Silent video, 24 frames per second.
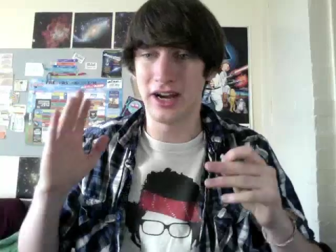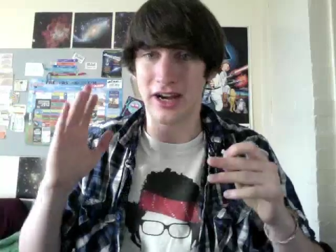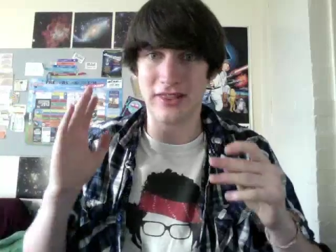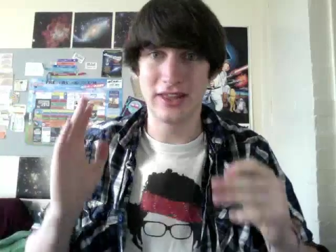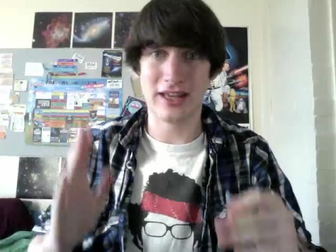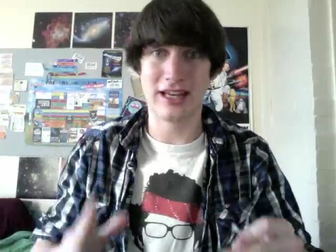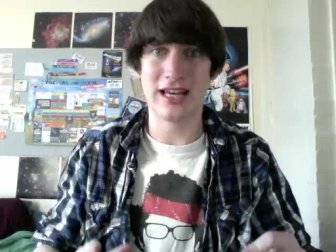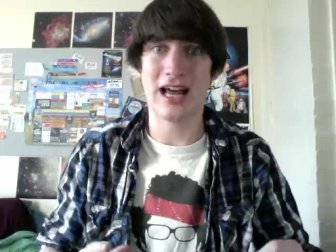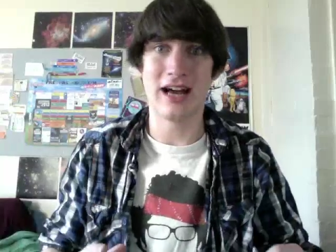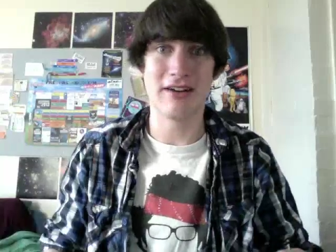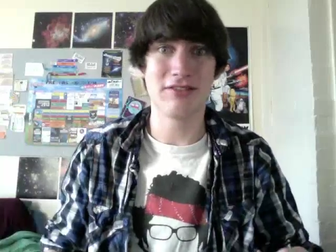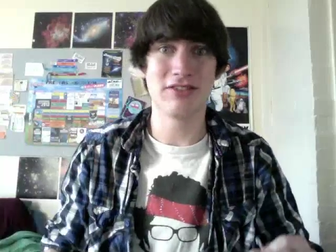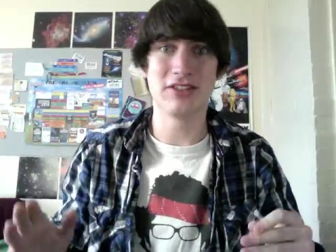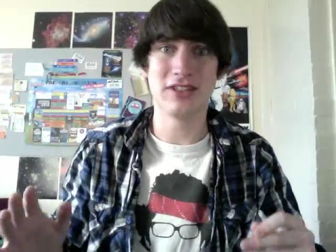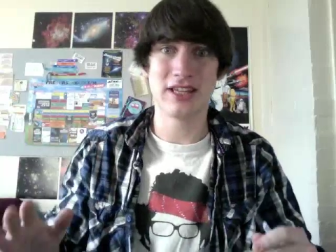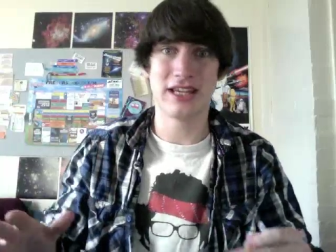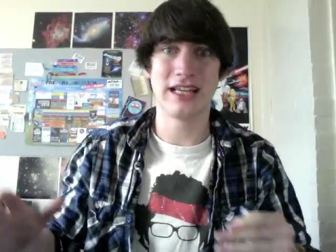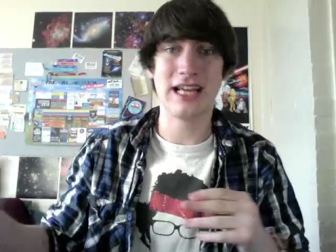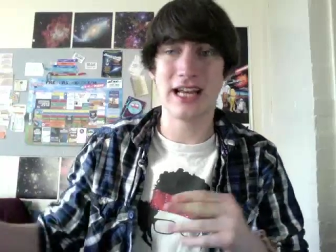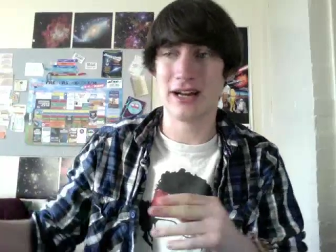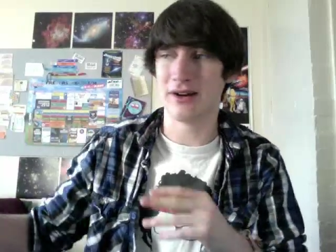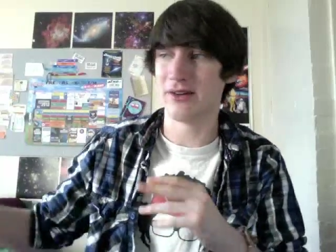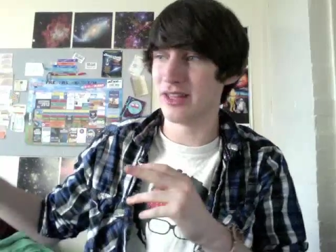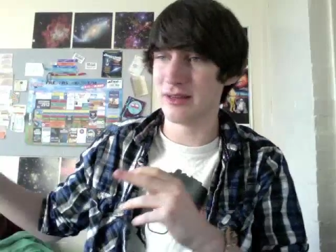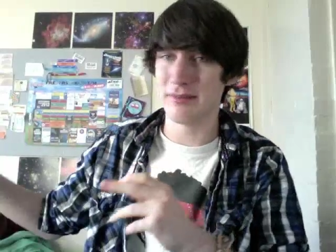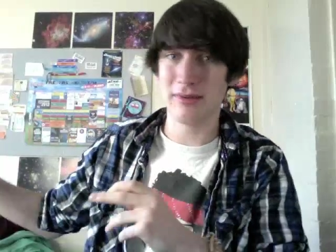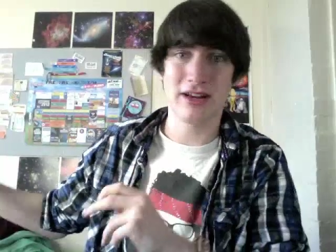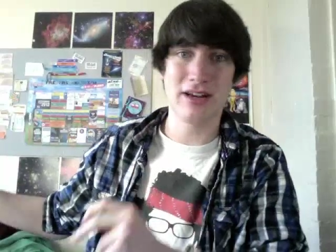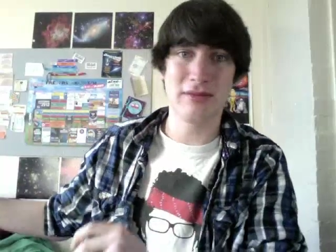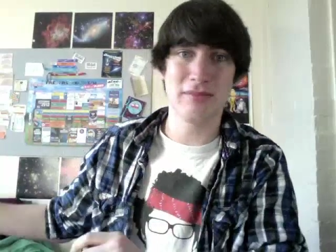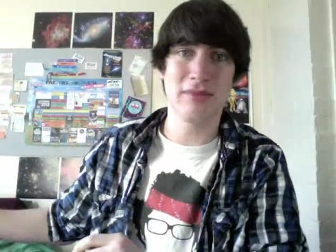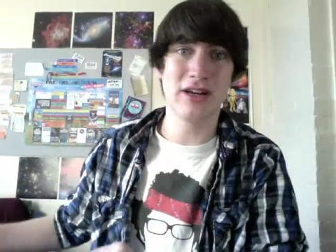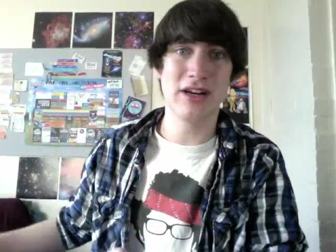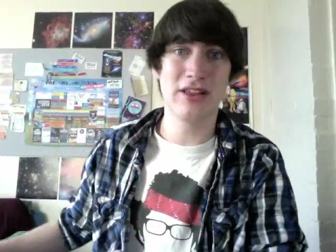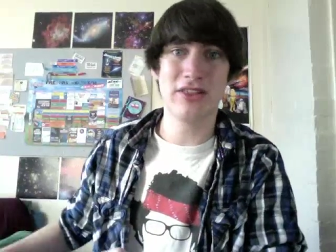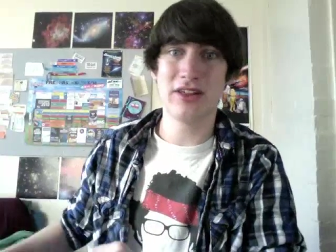I then have to take out the amount
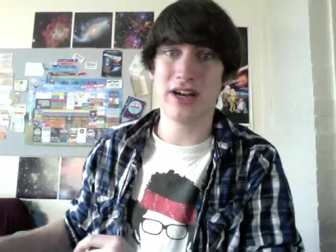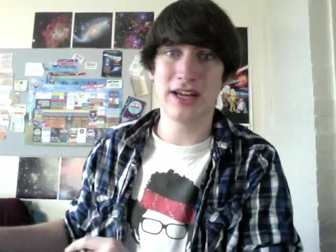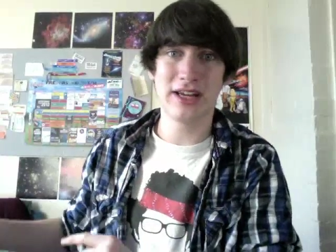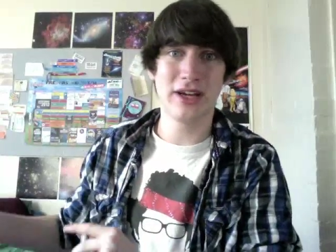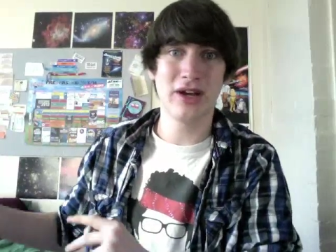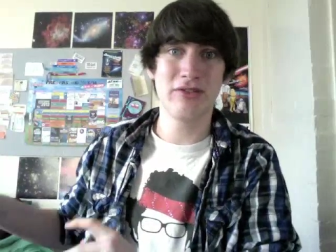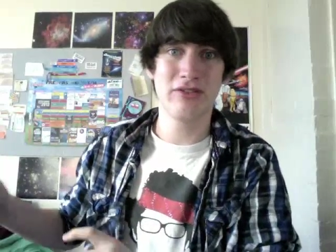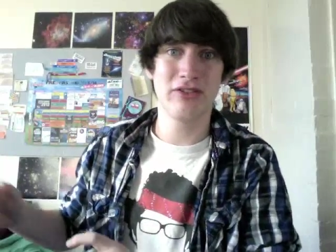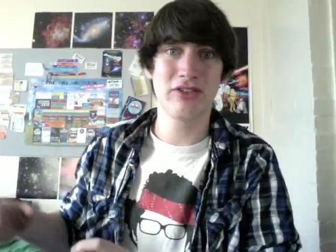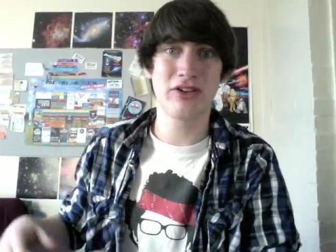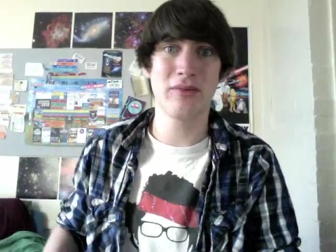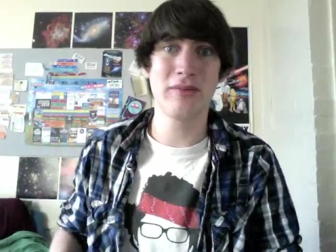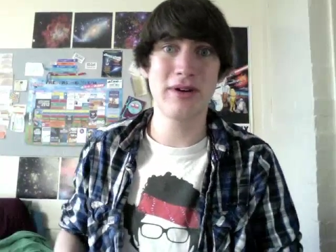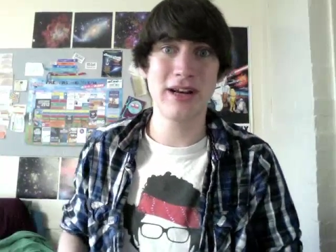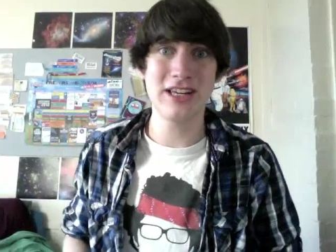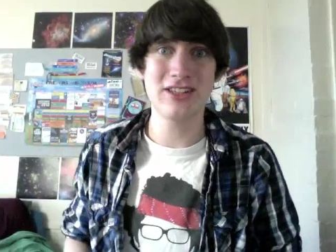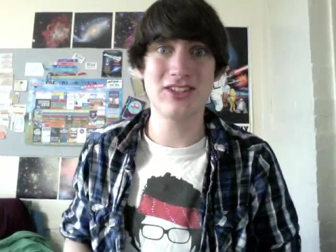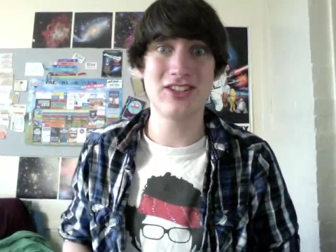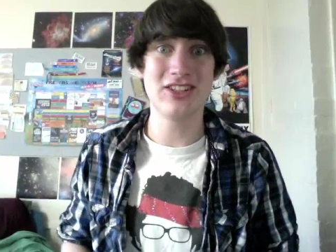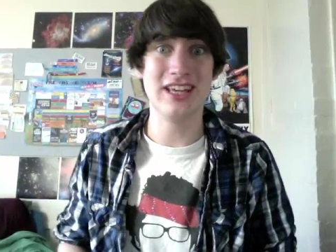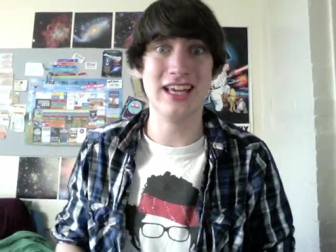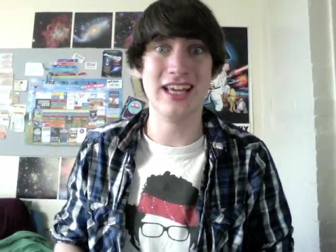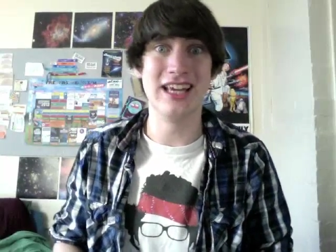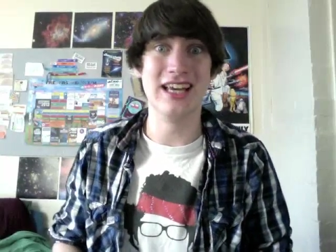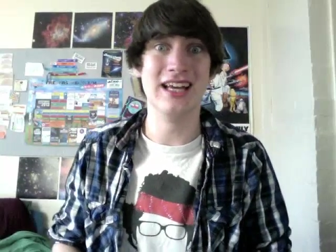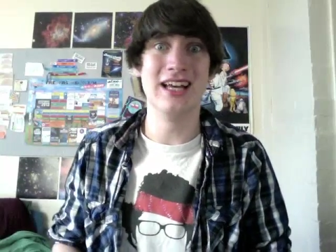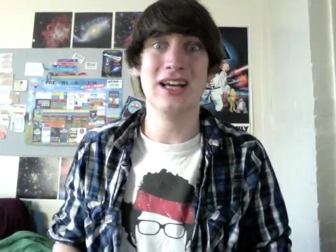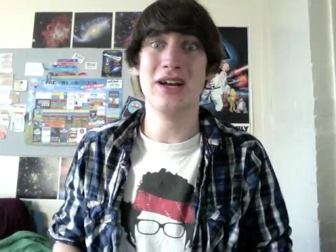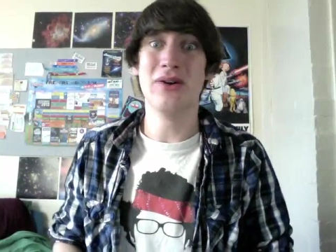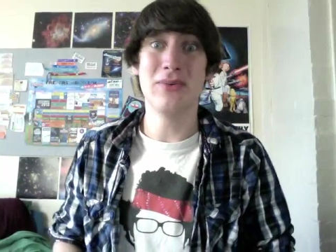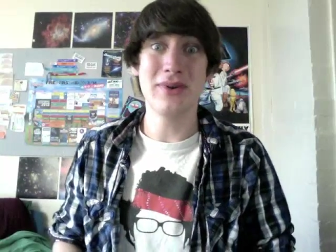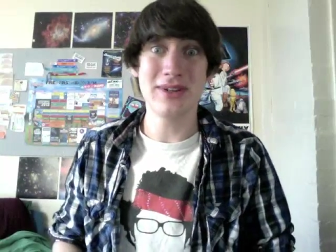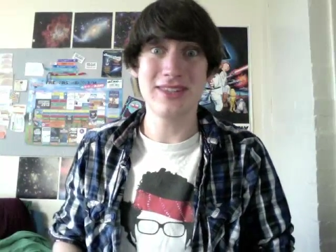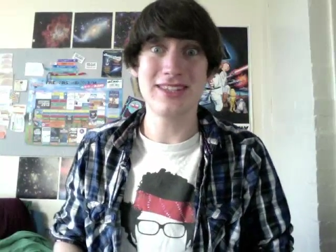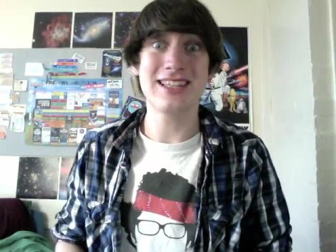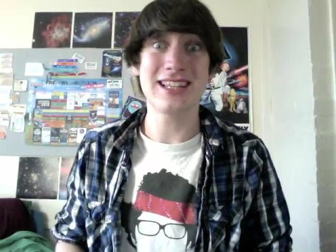of money that I owe for accommodation here,
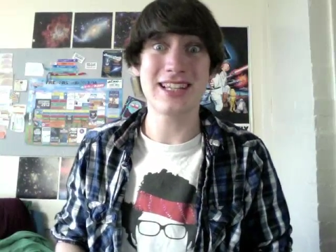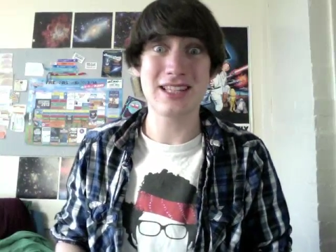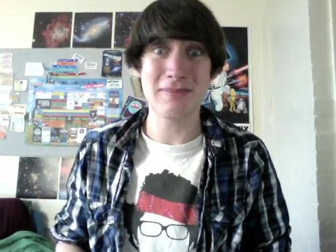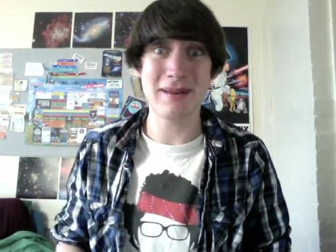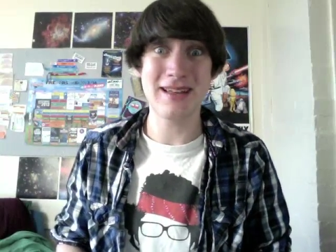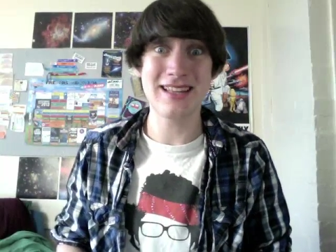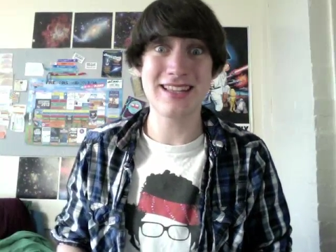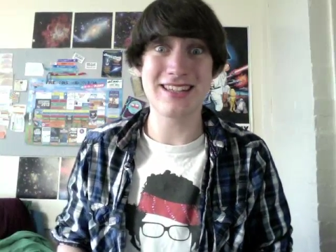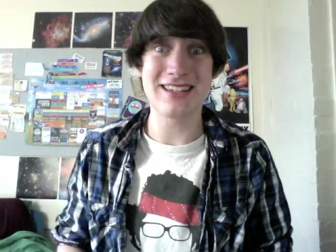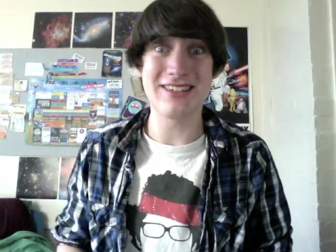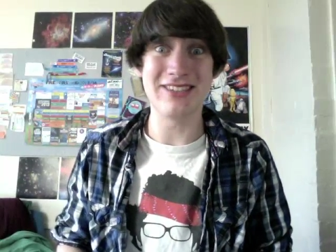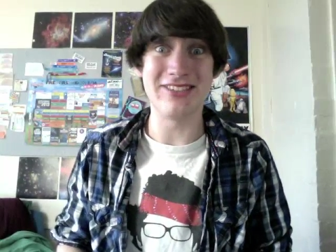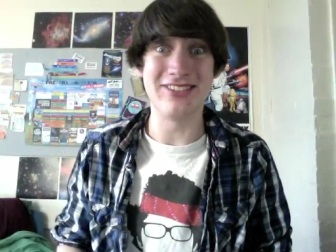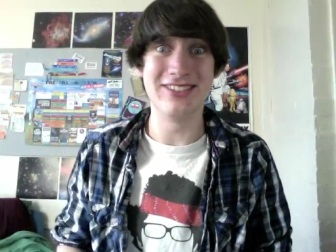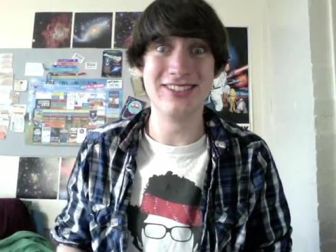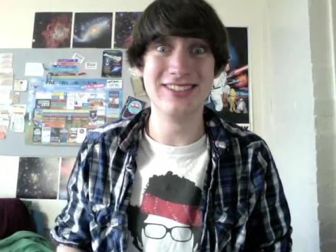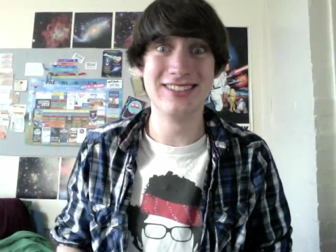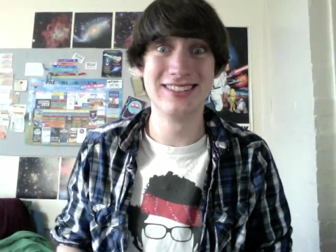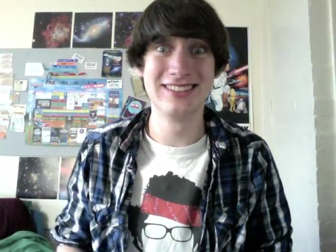which is expensive.